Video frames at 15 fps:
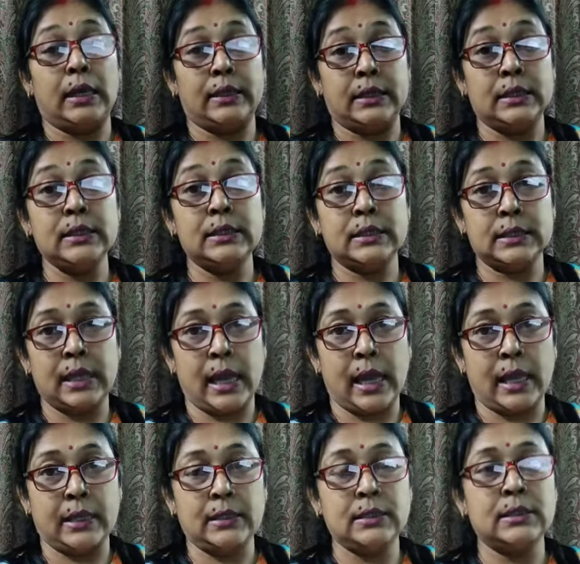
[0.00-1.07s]

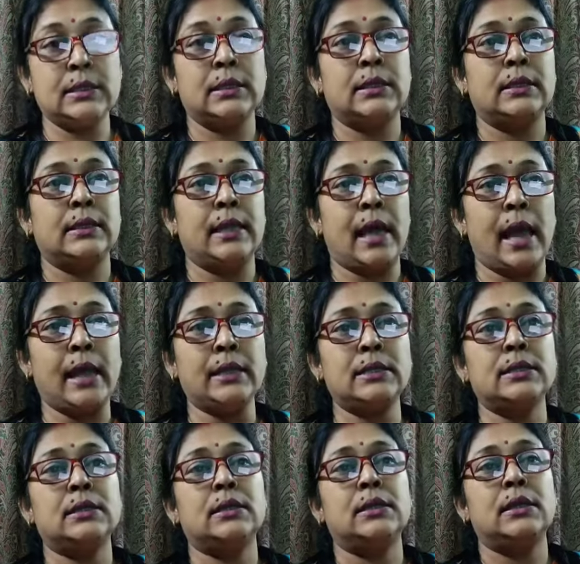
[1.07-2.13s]
understands
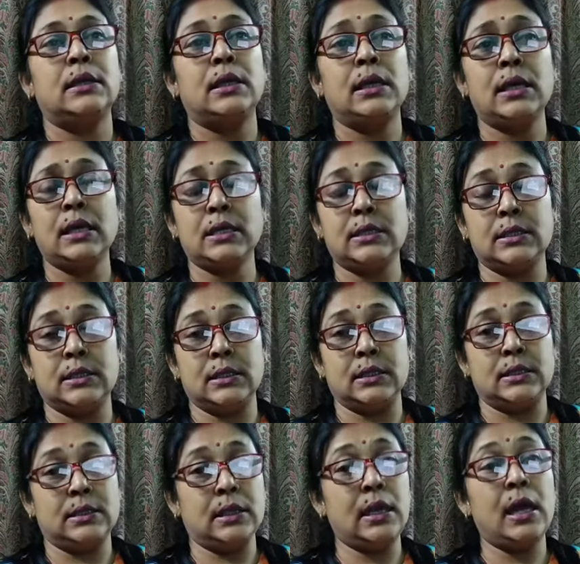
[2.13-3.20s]
that it
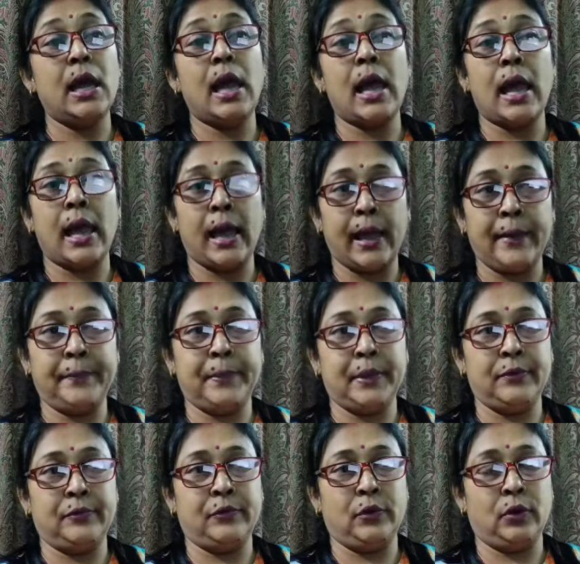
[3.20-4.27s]
is a
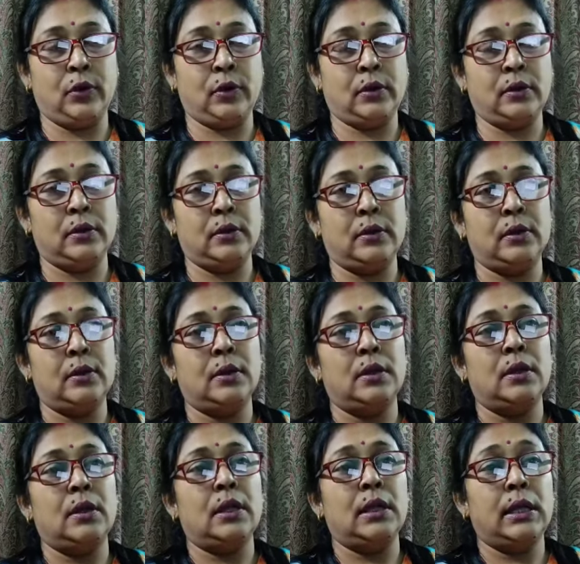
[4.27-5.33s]
happy frog.
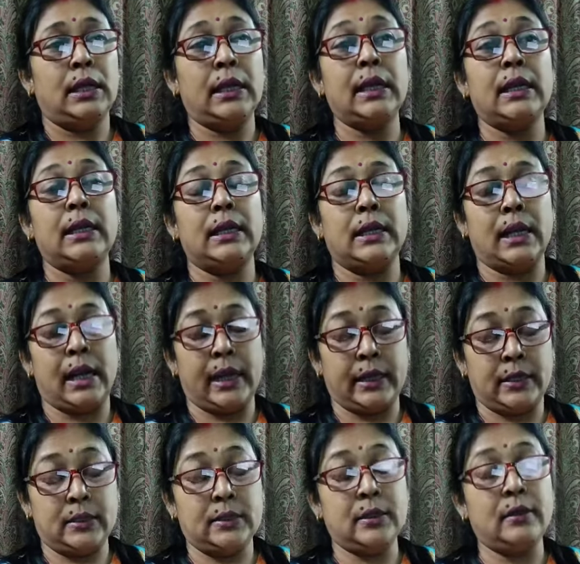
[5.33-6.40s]
He
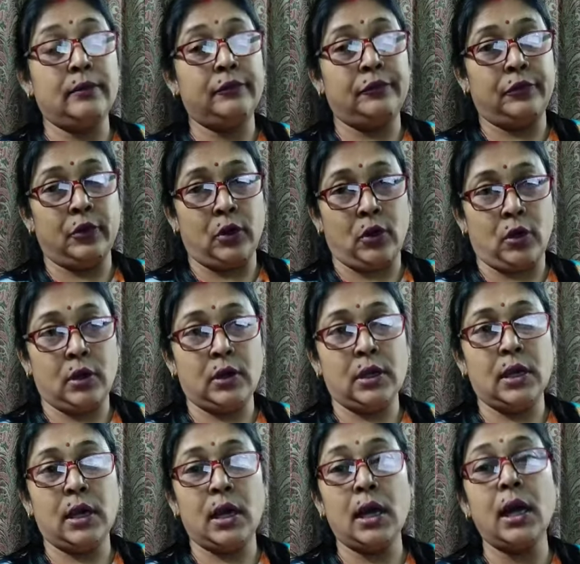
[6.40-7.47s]
liked the
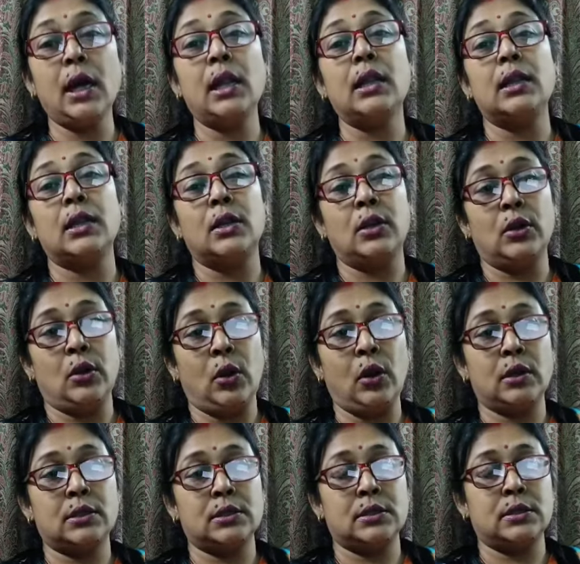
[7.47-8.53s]
frog a
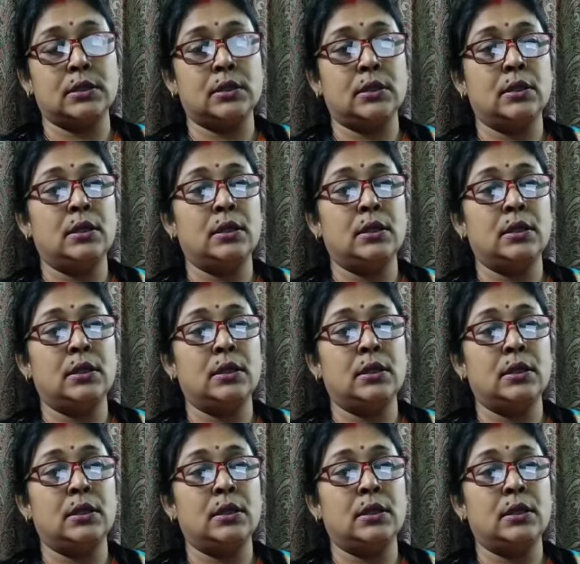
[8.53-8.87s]
lot.